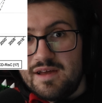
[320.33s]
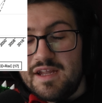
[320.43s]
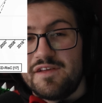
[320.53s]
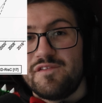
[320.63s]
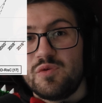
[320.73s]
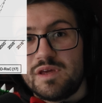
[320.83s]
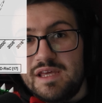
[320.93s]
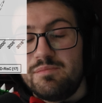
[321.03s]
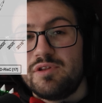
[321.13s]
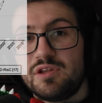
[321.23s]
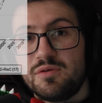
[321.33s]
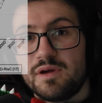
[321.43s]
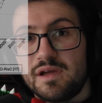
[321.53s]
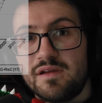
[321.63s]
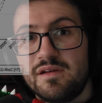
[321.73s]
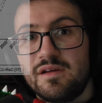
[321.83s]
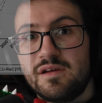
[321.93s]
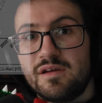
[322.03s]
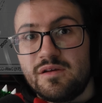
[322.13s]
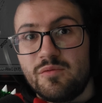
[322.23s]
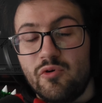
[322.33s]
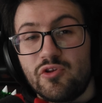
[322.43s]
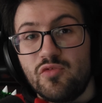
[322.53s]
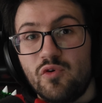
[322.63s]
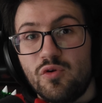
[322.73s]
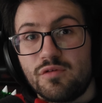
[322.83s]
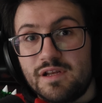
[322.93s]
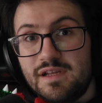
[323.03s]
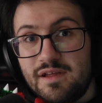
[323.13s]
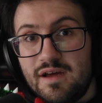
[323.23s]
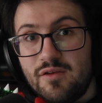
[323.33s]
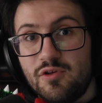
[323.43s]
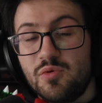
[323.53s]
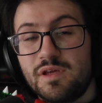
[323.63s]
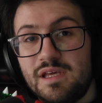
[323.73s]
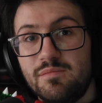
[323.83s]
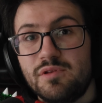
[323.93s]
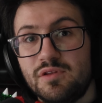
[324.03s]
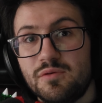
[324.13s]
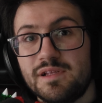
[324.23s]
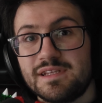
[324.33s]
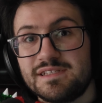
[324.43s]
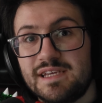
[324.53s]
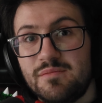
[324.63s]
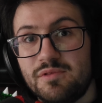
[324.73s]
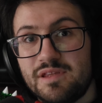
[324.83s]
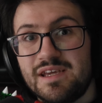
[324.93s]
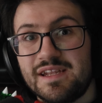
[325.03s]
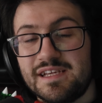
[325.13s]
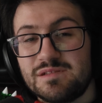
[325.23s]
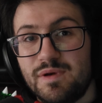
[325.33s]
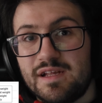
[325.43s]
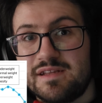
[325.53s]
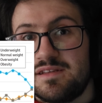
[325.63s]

And if you keep doing what you've already done, or you keep doing the same thing and expect a